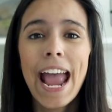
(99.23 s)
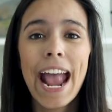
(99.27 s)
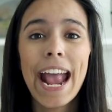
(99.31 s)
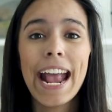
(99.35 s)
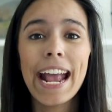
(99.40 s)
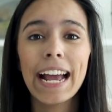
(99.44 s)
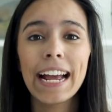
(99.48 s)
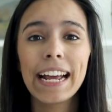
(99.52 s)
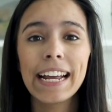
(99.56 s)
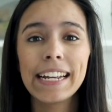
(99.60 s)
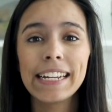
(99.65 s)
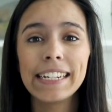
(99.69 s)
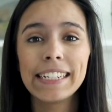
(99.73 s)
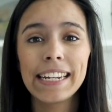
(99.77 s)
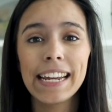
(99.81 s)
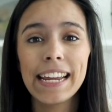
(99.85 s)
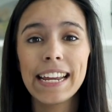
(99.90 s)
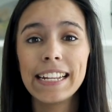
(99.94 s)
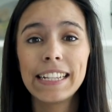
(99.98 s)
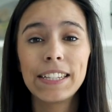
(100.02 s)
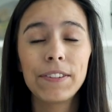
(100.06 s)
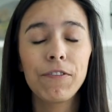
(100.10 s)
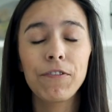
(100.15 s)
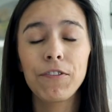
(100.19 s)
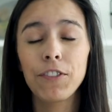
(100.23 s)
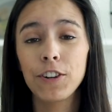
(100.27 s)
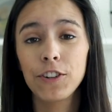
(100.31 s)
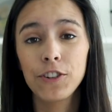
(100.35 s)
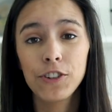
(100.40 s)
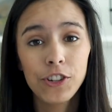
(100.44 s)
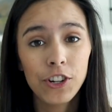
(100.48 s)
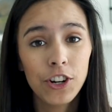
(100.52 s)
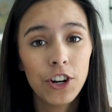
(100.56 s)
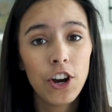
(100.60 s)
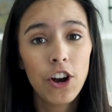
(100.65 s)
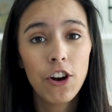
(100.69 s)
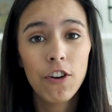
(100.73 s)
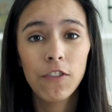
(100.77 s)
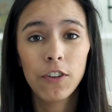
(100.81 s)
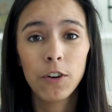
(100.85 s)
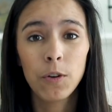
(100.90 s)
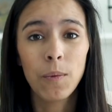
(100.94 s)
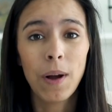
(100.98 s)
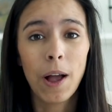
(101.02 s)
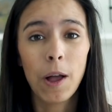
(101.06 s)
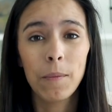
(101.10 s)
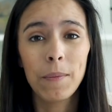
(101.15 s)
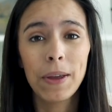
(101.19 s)
And it's for sure
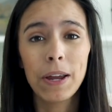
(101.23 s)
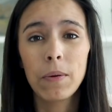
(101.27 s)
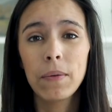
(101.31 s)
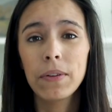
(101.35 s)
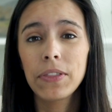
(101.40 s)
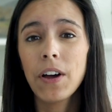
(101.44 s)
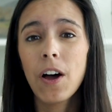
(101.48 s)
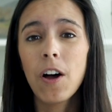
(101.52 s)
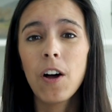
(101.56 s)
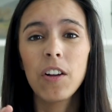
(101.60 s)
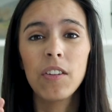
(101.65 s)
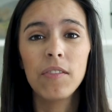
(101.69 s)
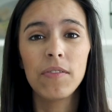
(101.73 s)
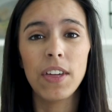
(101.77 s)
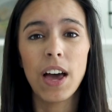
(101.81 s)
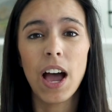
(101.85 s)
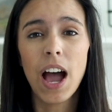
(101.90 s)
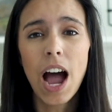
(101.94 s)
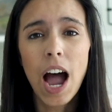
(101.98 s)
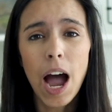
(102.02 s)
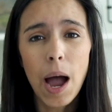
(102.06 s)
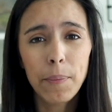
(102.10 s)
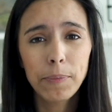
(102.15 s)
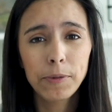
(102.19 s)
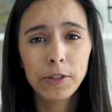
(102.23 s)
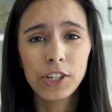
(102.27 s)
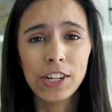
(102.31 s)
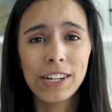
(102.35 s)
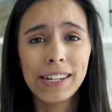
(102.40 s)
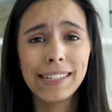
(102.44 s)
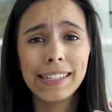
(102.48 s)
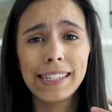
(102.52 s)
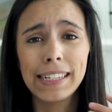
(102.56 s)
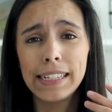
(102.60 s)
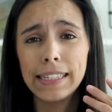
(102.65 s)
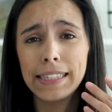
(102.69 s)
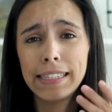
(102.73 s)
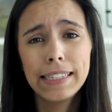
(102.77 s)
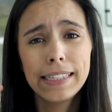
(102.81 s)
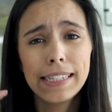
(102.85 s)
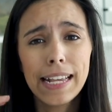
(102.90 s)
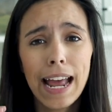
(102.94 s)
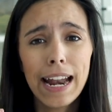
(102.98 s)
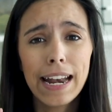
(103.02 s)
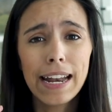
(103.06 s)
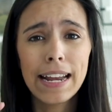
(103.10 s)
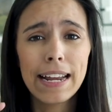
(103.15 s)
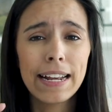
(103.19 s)
overwhelming with all the options and
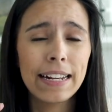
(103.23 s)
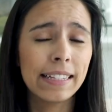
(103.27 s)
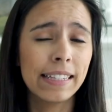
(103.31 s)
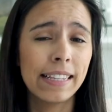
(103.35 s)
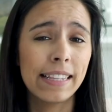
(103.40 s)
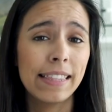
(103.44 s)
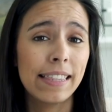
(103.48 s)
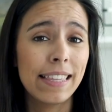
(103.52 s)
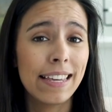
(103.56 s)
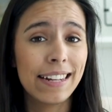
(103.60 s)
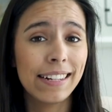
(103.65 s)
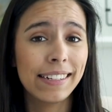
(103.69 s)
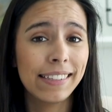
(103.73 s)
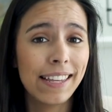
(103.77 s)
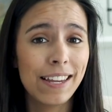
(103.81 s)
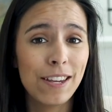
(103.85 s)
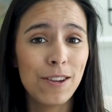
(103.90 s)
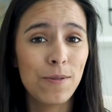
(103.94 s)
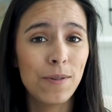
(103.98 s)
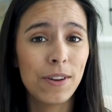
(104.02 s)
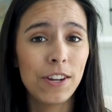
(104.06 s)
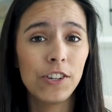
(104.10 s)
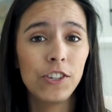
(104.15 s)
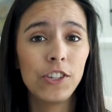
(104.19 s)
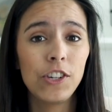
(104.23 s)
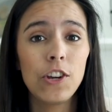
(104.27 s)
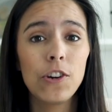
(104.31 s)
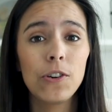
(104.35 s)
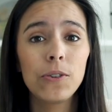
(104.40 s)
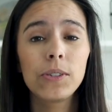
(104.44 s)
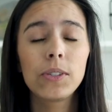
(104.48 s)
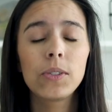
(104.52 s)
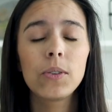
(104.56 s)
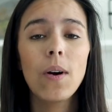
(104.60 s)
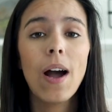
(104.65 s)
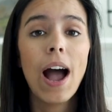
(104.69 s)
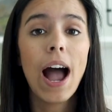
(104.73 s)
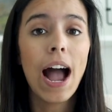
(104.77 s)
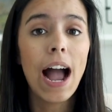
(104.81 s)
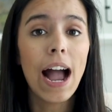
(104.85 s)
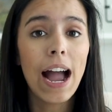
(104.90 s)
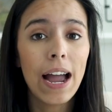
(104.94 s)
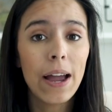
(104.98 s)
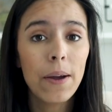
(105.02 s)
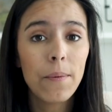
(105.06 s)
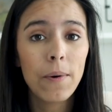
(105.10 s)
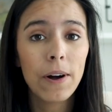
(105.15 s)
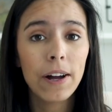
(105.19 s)
settings and things that you can do. So
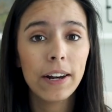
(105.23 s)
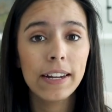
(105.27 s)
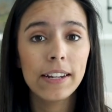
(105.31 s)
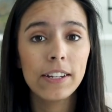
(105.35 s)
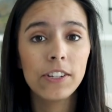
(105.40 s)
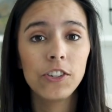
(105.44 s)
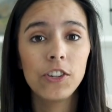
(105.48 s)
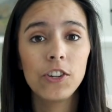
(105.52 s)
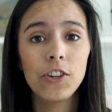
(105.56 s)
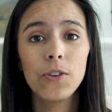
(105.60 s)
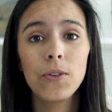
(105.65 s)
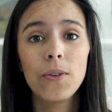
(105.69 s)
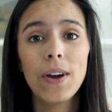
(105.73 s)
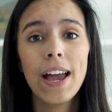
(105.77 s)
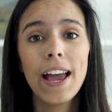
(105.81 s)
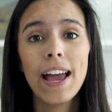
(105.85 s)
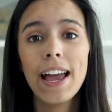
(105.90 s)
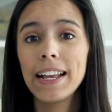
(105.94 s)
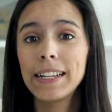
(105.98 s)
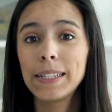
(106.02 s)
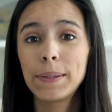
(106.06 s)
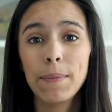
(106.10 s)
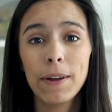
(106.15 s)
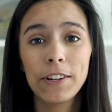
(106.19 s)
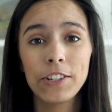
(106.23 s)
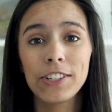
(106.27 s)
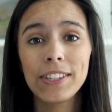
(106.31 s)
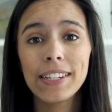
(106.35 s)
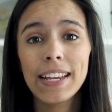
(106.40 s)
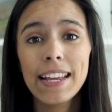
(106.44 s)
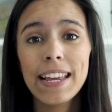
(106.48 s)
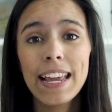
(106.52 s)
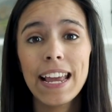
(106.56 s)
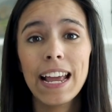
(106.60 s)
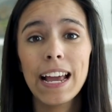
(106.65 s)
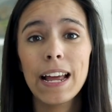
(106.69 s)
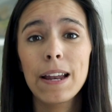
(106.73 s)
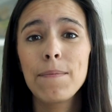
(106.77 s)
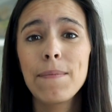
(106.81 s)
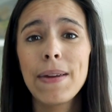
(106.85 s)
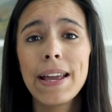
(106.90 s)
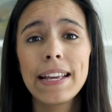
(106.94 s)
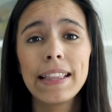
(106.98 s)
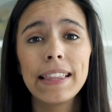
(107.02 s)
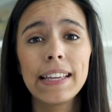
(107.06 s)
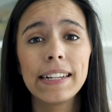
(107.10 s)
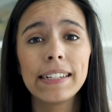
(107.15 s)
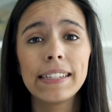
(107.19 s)
I wanted to, as much as I can,
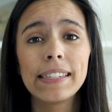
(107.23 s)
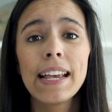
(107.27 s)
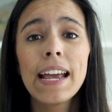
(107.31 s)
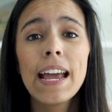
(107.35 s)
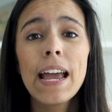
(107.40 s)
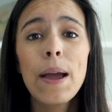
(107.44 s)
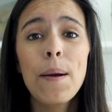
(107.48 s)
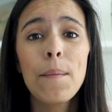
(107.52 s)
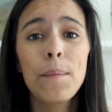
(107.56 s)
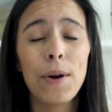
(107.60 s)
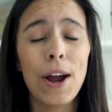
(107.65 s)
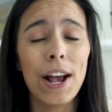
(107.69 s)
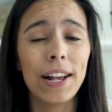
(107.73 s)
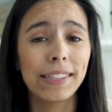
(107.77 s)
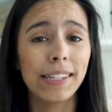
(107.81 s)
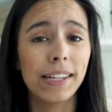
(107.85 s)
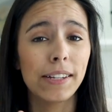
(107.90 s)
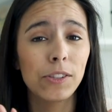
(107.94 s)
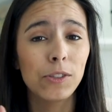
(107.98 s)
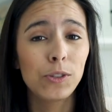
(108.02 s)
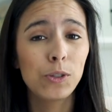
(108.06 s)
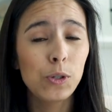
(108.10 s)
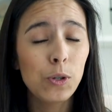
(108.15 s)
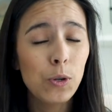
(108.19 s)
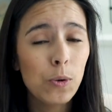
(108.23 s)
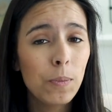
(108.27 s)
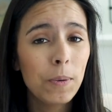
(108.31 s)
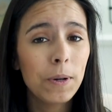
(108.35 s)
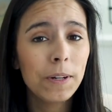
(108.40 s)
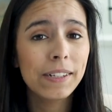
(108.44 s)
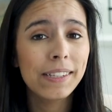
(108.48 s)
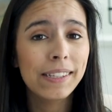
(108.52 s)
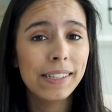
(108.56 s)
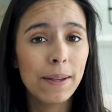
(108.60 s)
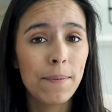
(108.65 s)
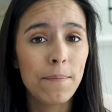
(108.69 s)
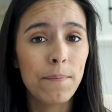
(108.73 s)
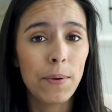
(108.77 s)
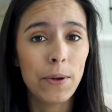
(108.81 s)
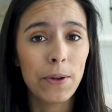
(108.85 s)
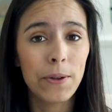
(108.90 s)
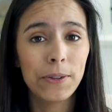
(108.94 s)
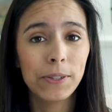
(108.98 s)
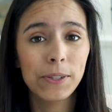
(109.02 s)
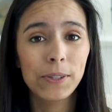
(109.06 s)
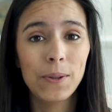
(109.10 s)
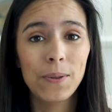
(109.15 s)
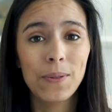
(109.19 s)
make this process super
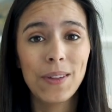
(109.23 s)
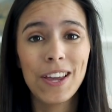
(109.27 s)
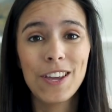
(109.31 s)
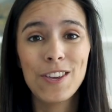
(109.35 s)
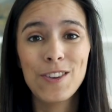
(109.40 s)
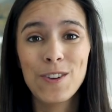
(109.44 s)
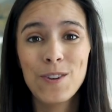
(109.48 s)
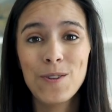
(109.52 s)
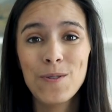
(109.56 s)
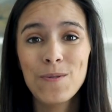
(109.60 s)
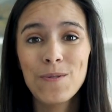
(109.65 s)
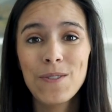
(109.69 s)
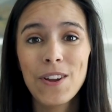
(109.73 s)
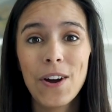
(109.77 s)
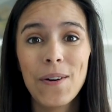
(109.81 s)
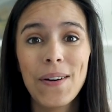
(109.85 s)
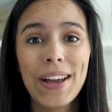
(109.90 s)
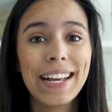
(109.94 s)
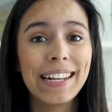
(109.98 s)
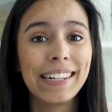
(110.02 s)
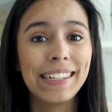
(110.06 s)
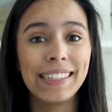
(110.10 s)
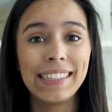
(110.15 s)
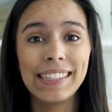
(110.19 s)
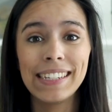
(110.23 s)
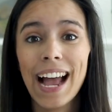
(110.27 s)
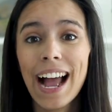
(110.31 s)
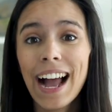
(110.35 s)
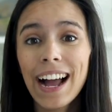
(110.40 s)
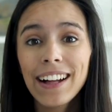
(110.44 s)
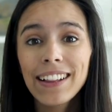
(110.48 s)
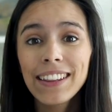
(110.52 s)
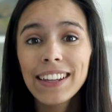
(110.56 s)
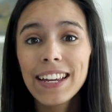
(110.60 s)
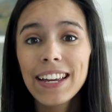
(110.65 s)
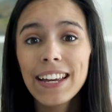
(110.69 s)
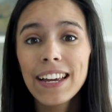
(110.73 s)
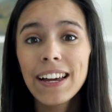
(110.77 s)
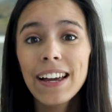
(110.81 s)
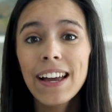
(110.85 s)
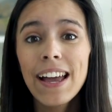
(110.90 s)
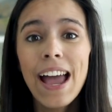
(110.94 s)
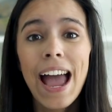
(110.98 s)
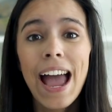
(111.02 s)
simple so that you know exactly